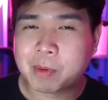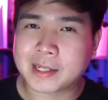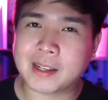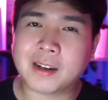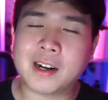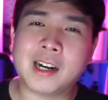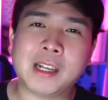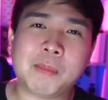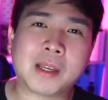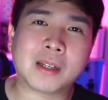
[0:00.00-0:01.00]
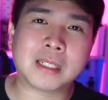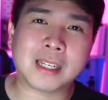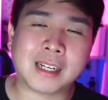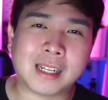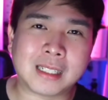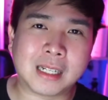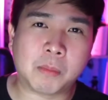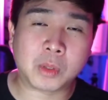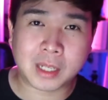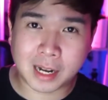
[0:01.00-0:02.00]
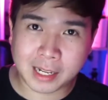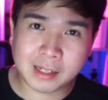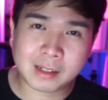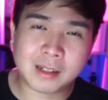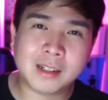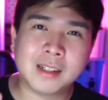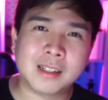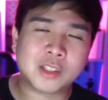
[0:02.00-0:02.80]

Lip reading: particularly because it is the most linear,